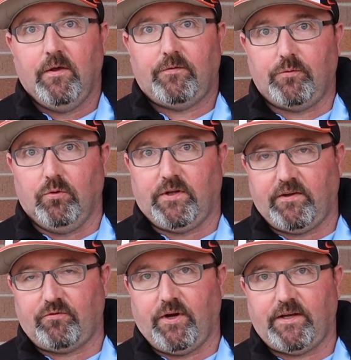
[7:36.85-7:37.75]
school
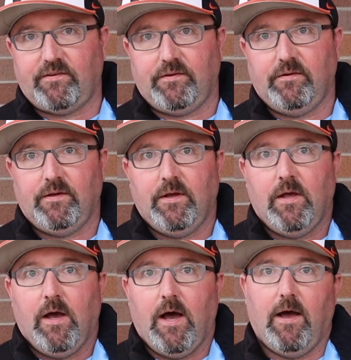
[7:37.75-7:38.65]
districts
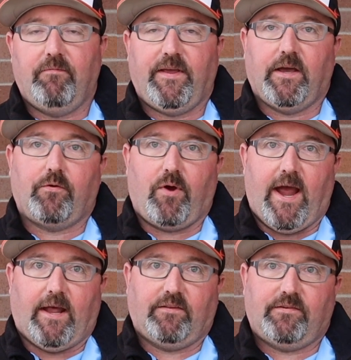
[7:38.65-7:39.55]
via
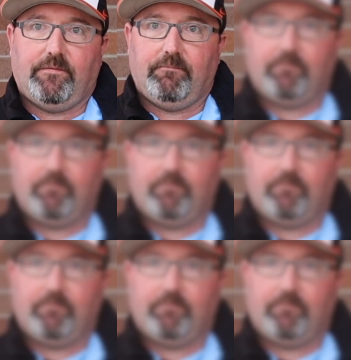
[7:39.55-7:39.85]
grants.